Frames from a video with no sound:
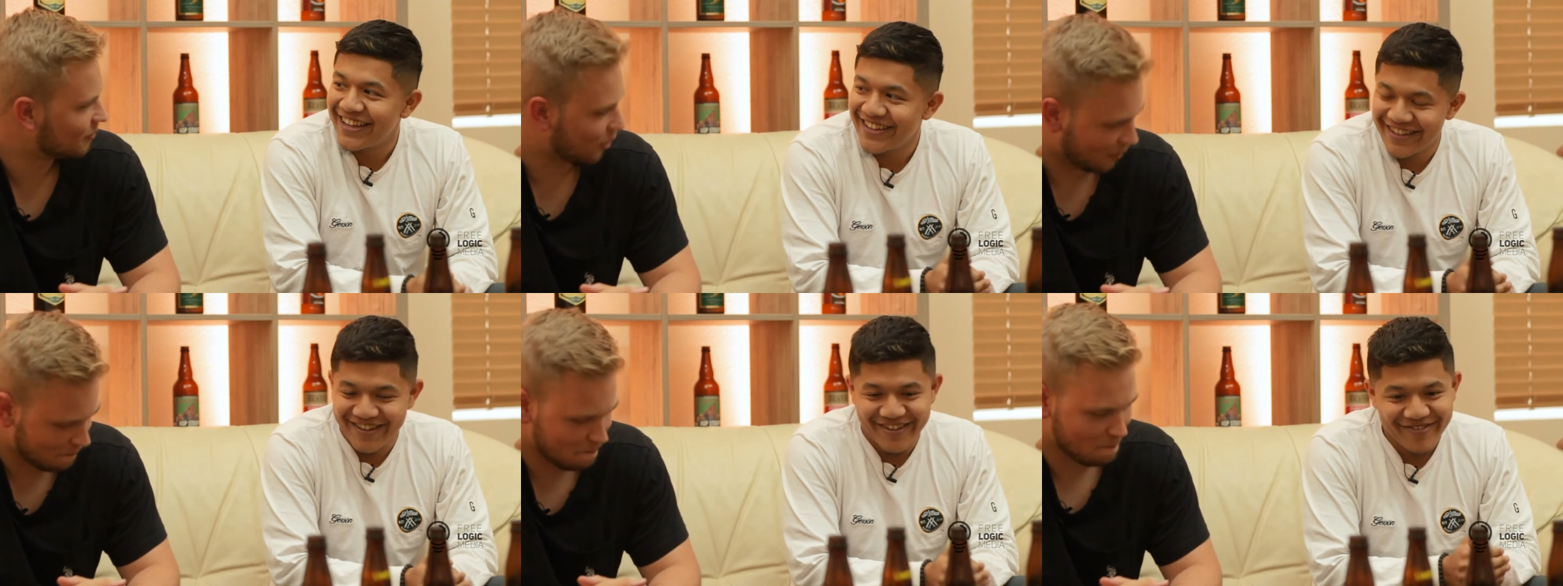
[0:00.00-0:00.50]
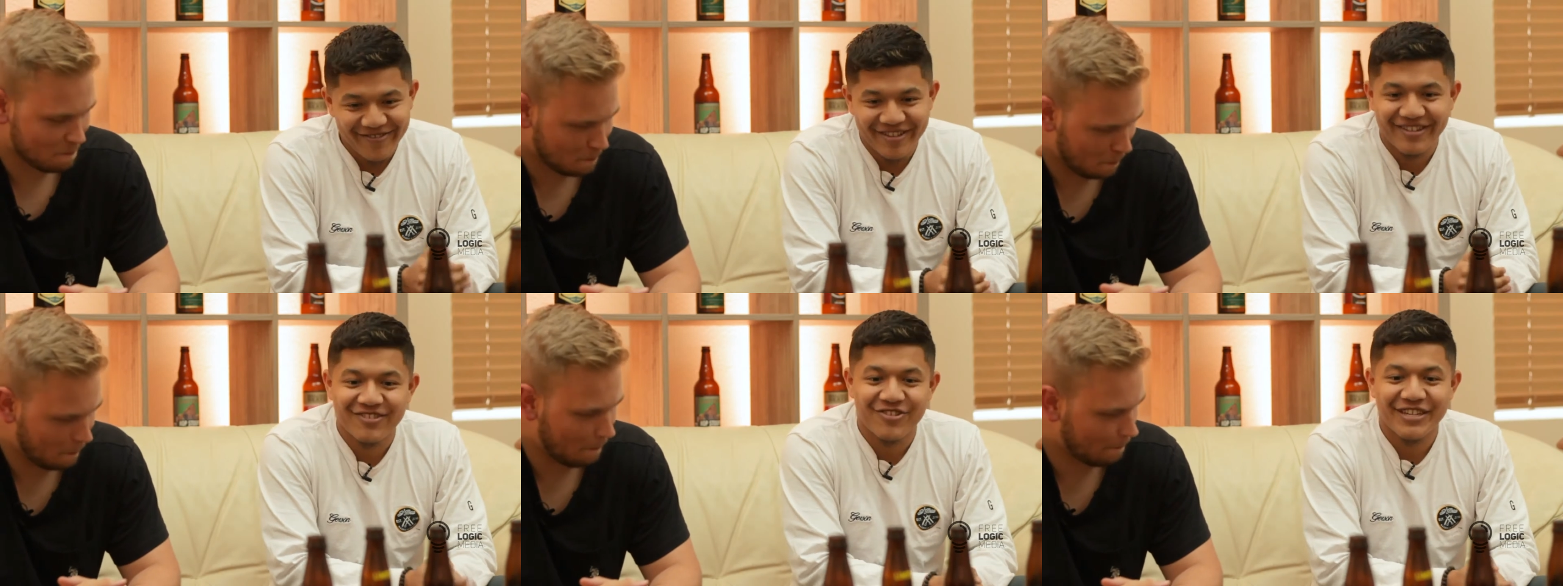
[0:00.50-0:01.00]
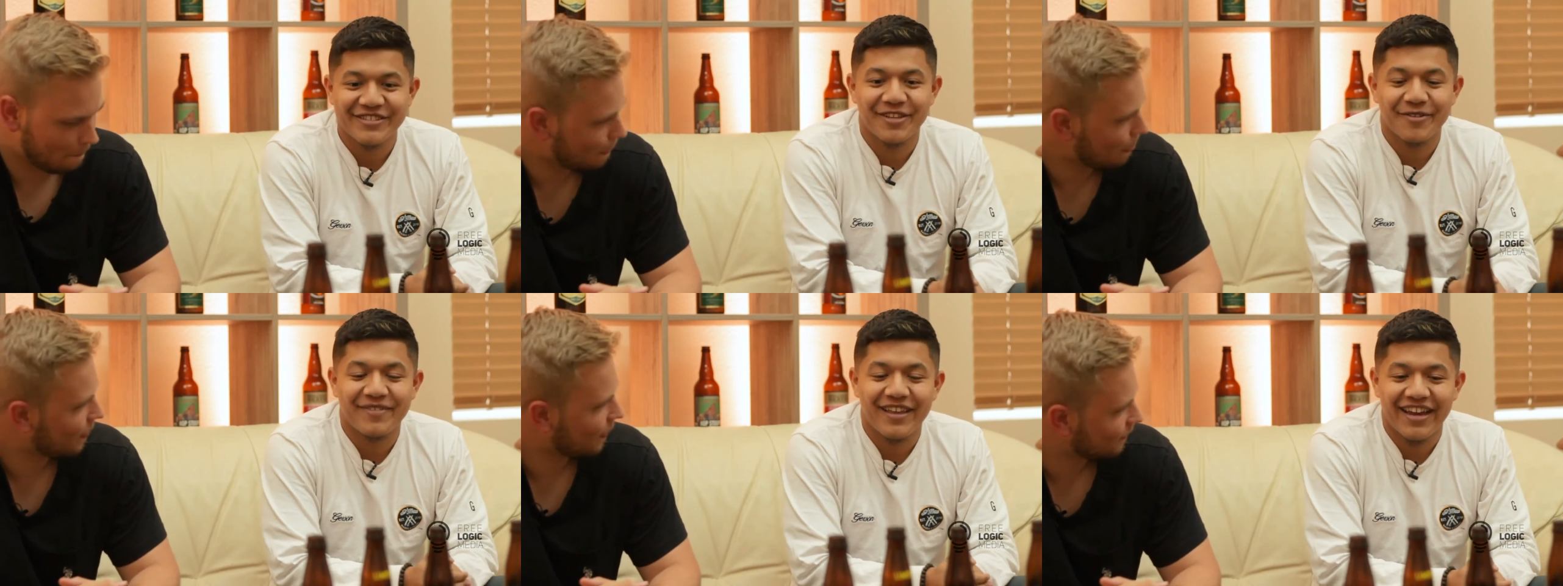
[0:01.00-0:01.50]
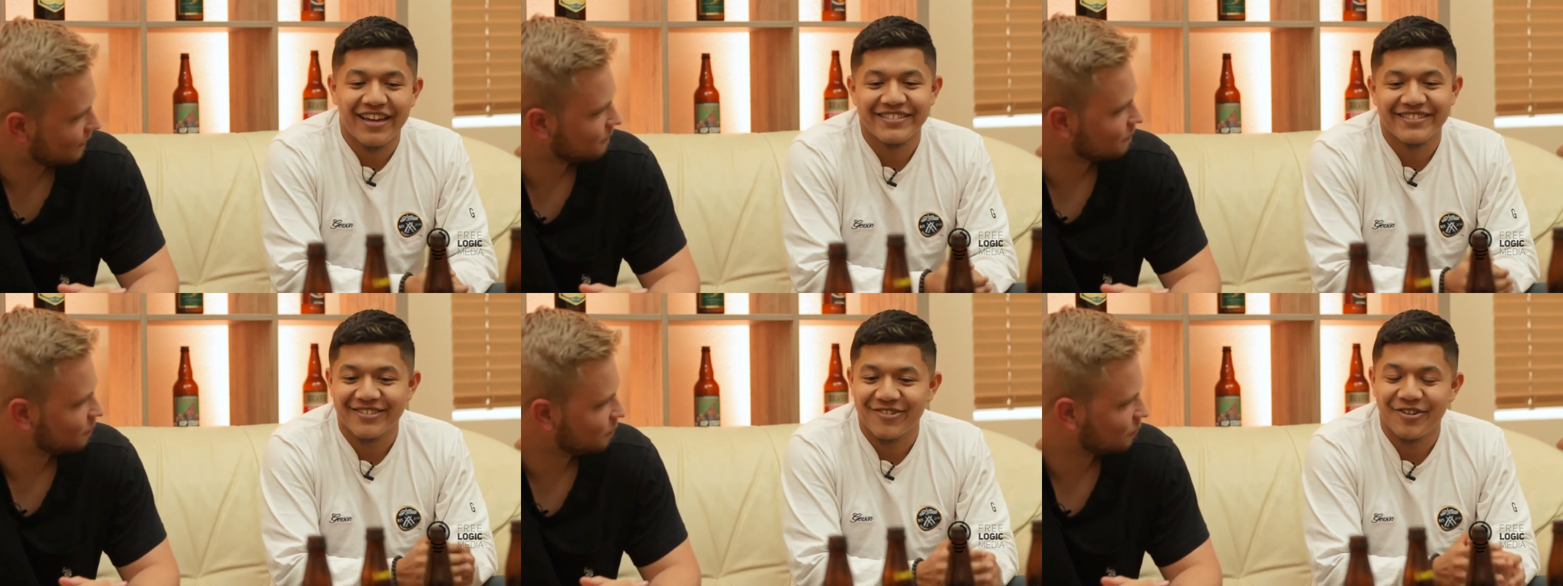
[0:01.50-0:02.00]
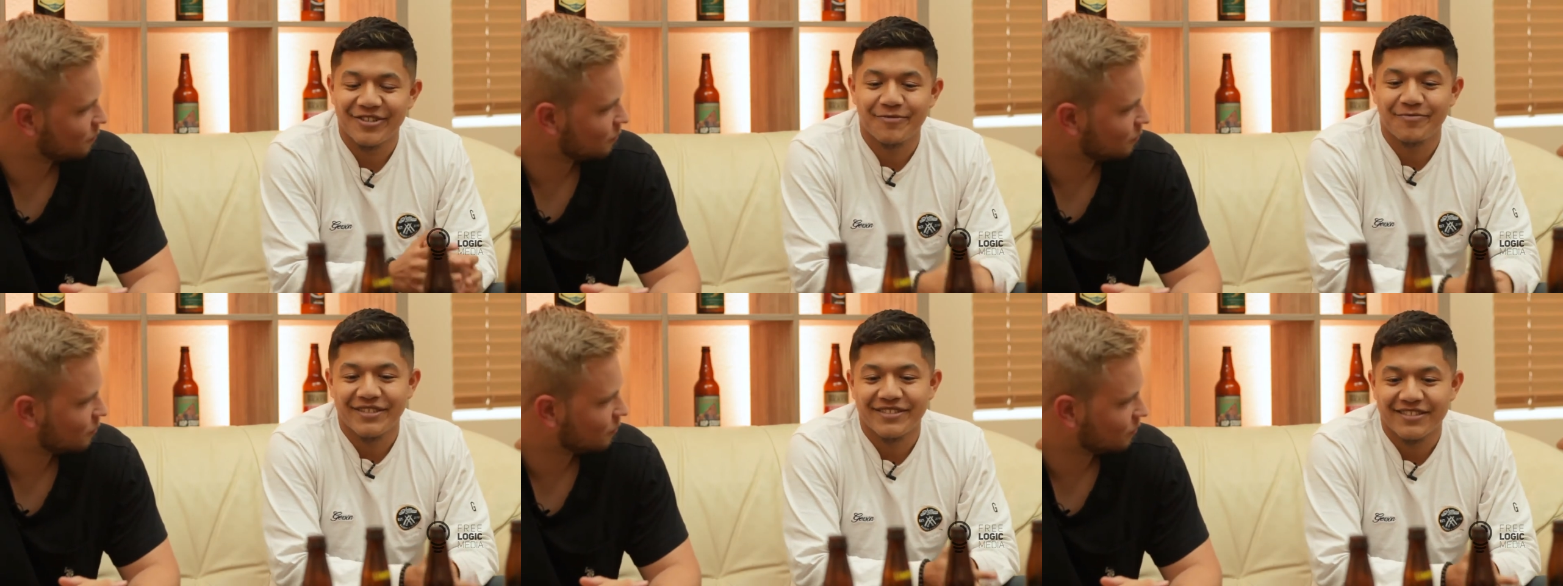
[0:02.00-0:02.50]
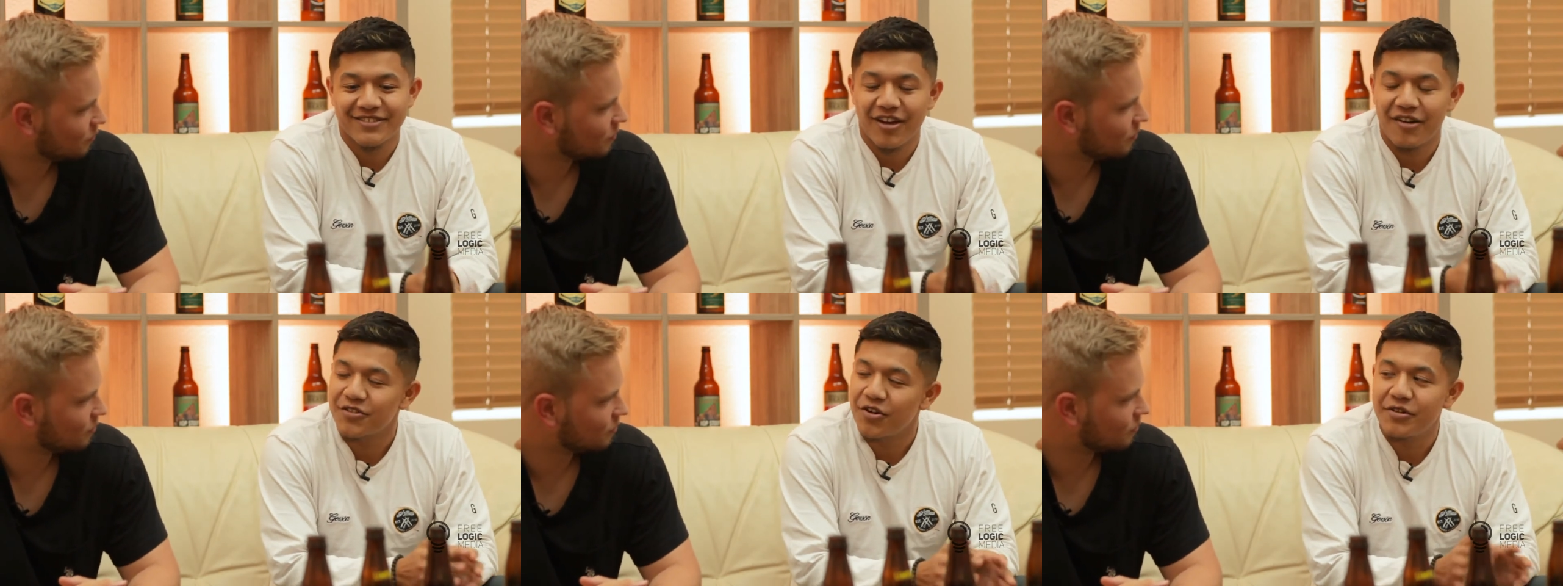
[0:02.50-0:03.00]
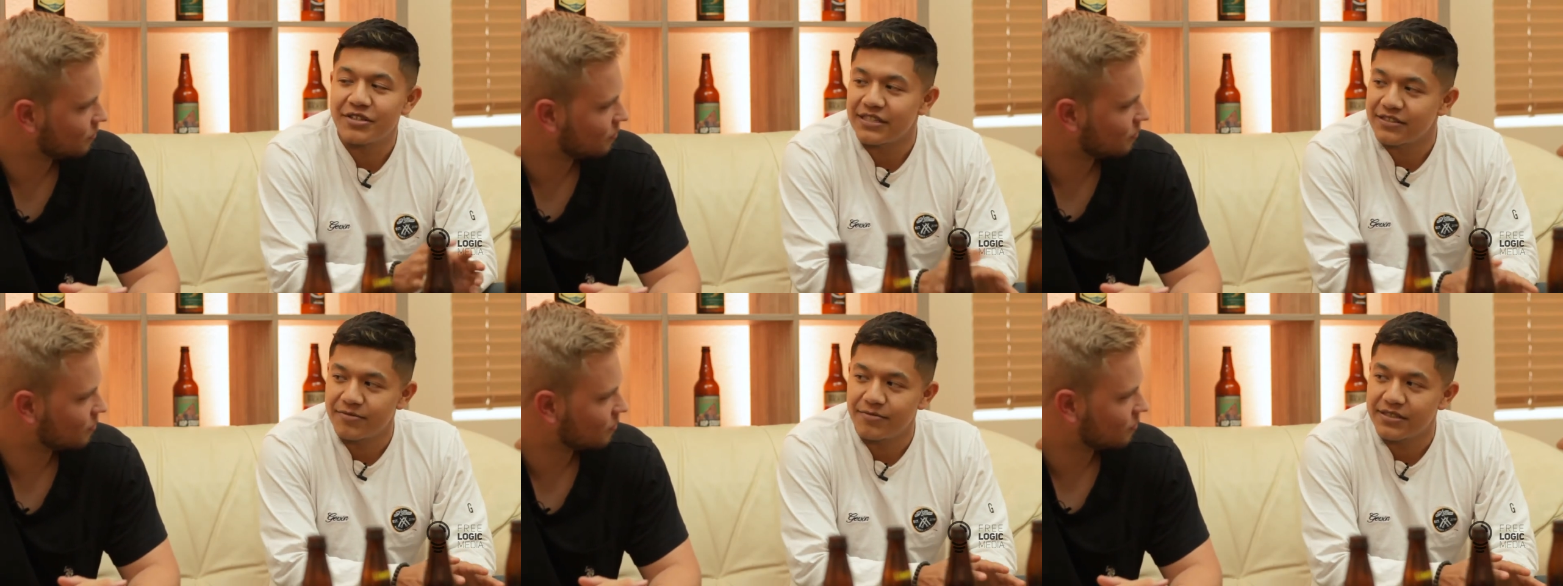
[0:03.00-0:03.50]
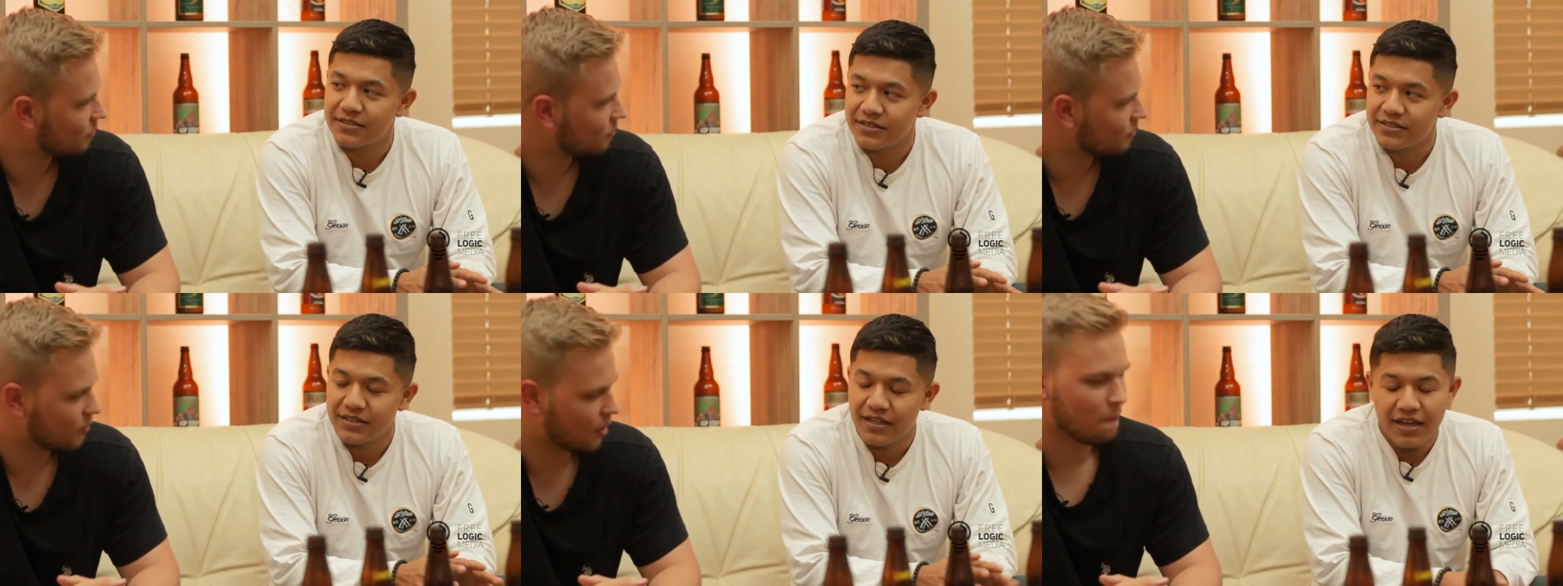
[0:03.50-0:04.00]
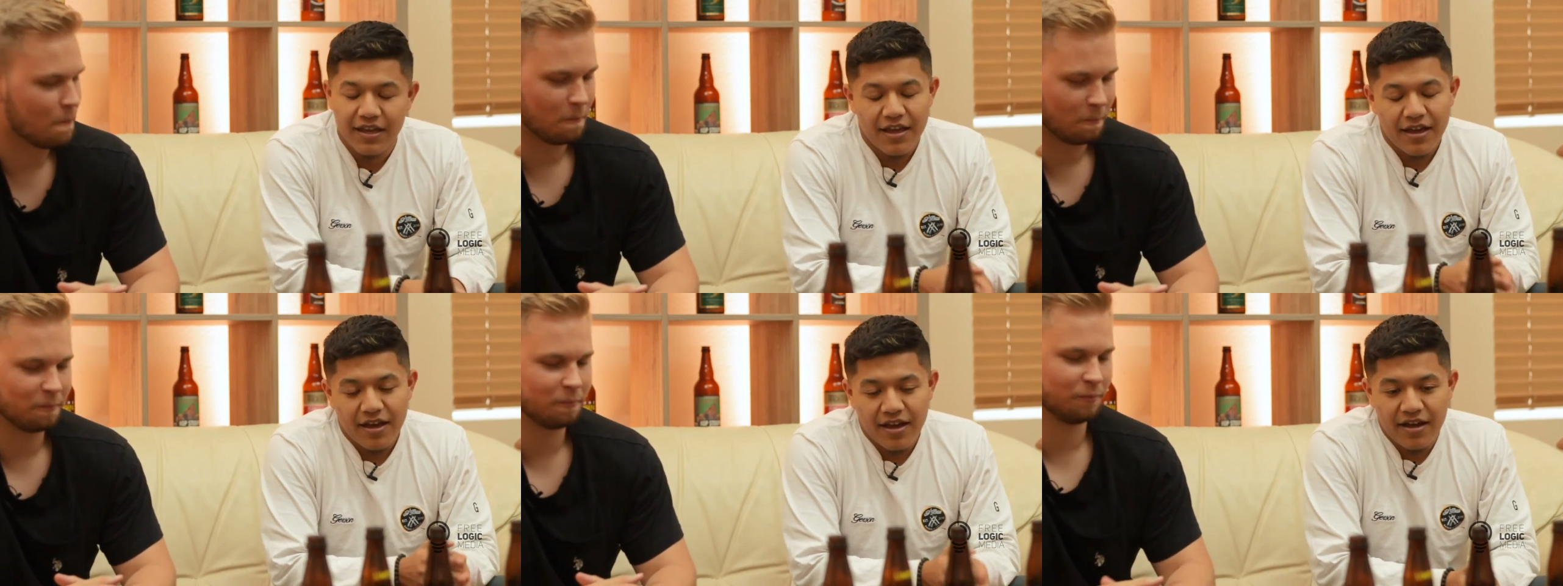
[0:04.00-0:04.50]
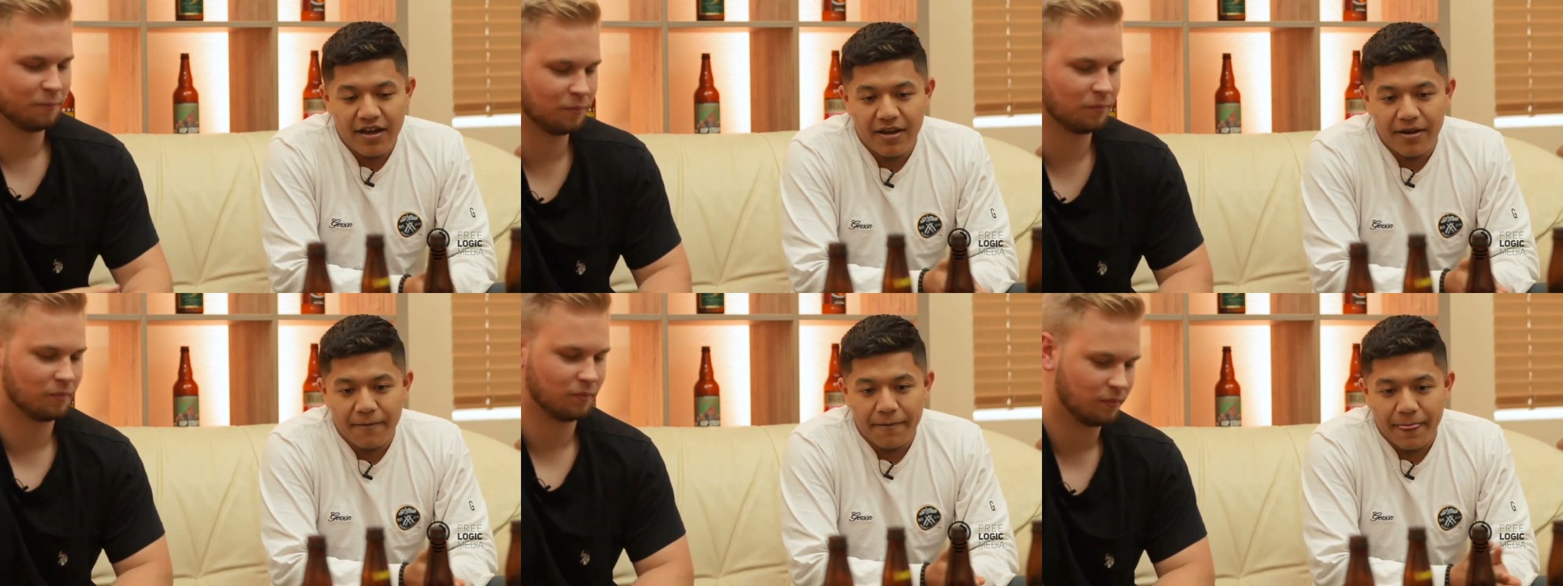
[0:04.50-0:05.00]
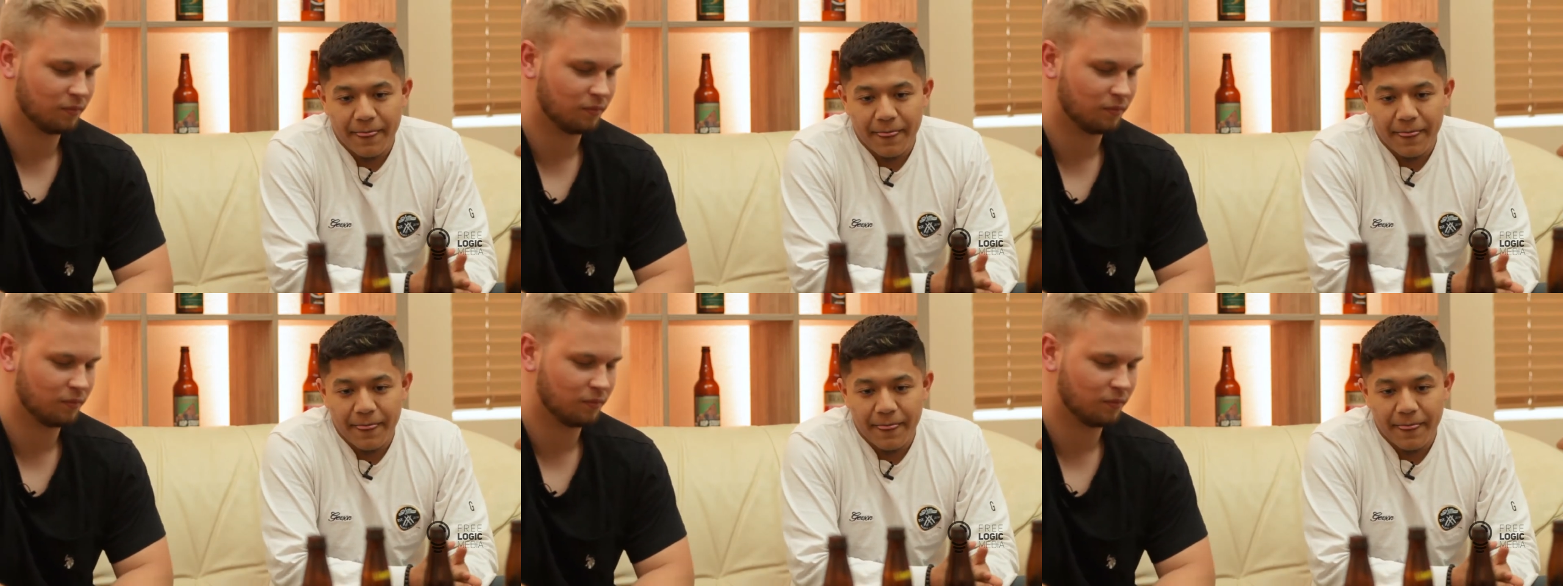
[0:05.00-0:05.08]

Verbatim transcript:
Speaker 1: Okay. You know, dressed up nice, going to business. So I was always into business. Yep. Um,